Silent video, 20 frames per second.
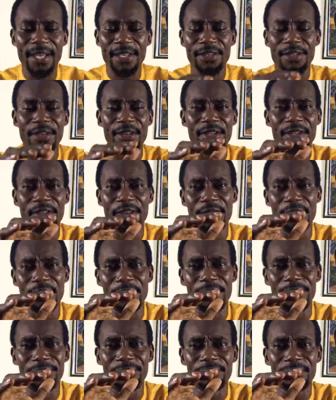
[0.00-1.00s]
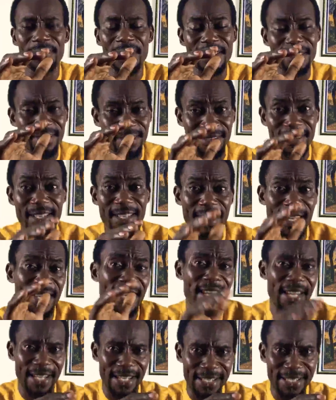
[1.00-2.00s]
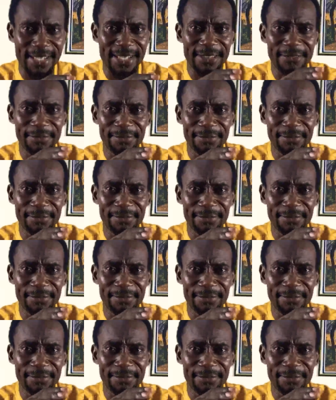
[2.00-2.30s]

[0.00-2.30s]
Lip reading: So you see it,